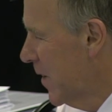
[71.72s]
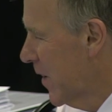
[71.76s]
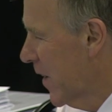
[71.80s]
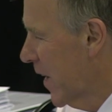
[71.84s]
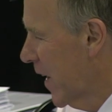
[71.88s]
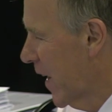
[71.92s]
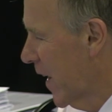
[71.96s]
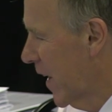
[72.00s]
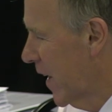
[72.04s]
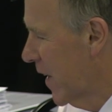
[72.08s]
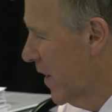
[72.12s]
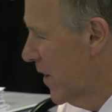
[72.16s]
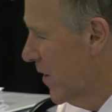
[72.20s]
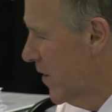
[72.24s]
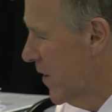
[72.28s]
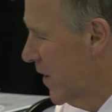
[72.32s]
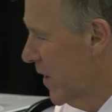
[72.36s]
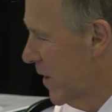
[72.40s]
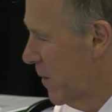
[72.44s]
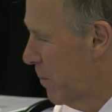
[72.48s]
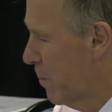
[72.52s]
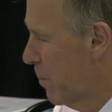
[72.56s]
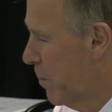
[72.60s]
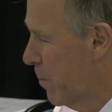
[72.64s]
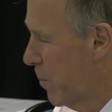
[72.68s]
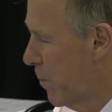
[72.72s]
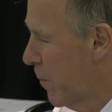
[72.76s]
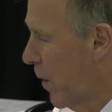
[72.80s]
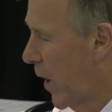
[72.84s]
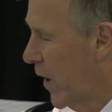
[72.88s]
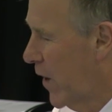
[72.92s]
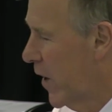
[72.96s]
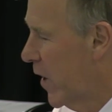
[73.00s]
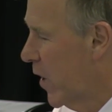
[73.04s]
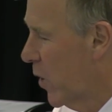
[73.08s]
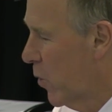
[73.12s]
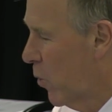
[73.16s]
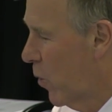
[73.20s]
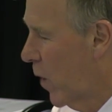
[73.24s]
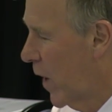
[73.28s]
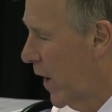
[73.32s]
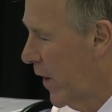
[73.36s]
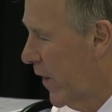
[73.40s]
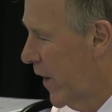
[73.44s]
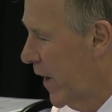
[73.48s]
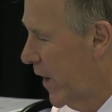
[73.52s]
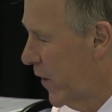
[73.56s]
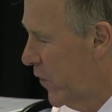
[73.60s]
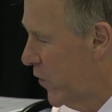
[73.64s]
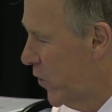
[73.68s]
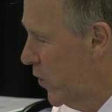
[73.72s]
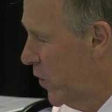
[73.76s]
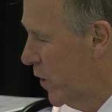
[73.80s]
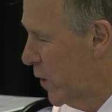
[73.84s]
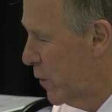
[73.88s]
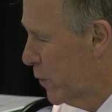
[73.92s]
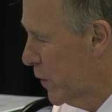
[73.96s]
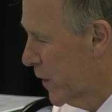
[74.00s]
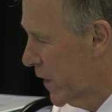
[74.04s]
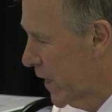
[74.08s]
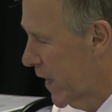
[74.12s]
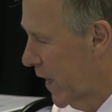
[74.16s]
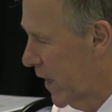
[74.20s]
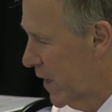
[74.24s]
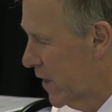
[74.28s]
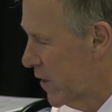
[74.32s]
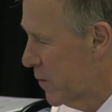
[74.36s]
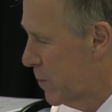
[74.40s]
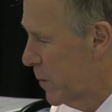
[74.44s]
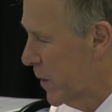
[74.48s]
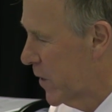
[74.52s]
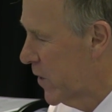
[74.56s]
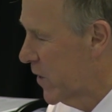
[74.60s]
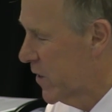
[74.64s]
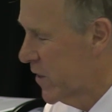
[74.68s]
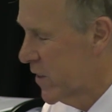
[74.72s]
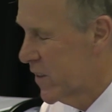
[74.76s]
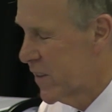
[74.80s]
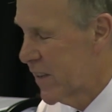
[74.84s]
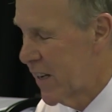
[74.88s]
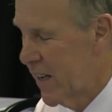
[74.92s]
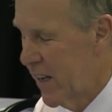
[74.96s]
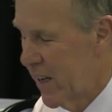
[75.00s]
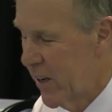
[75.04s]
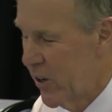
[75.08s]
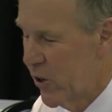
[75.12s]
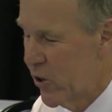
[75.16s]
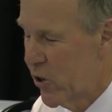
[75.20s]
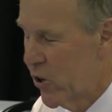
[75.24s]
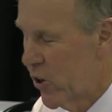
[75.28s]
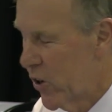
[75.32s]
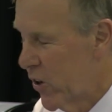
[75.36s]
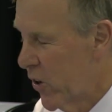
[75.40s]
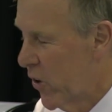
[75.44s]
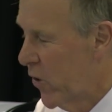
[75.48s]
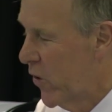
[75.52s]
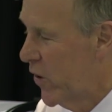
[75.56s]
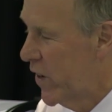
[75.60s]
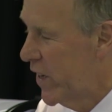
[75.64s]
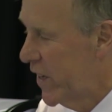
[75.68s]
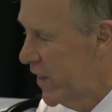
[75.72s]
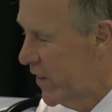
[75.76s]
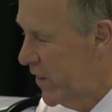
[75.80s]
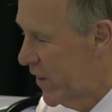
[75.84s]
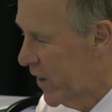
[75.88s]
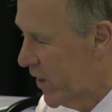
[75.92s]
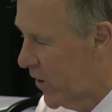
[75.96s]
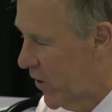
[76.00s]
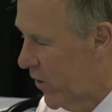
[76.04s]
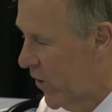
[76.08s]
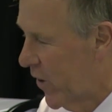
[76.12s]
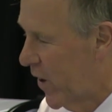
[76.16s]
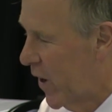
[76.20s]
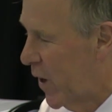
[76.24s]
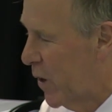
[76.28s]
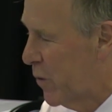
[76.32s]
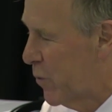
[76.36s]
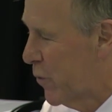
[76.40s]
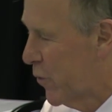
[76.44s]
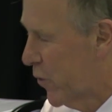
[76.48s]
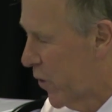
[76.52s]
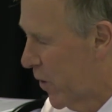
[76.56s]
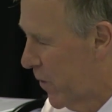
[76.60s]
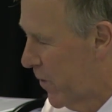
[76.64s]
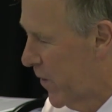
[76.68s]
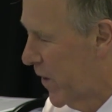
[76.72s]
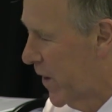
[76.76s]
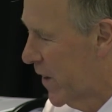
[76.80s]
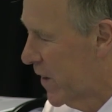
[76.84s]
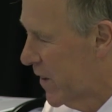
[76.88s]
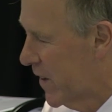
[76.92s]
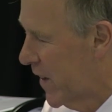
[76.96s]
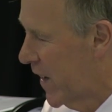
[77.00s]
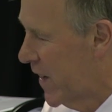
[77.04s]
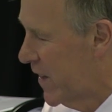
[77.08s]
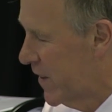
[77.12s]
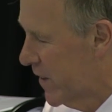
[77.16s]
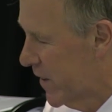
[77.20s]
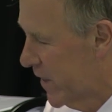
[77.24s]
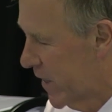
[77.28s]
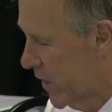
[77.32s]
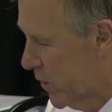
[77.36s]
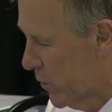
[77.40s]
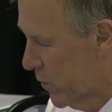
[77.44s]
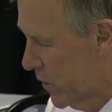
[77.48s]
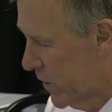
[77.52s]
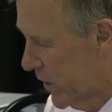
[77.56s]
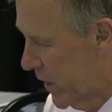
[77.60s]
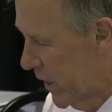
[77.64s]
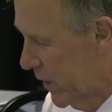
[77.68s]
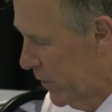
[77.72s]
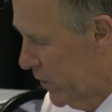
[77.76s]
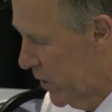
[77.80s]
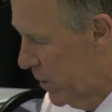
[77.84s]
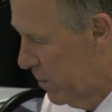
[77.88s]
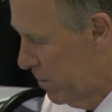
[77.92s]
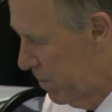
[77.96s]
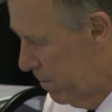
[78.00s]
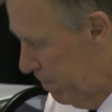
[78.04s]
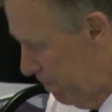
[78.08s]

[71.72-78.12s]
And I don't know why they had two different colors, because it's clear you couldn't read the graph from the data that was given.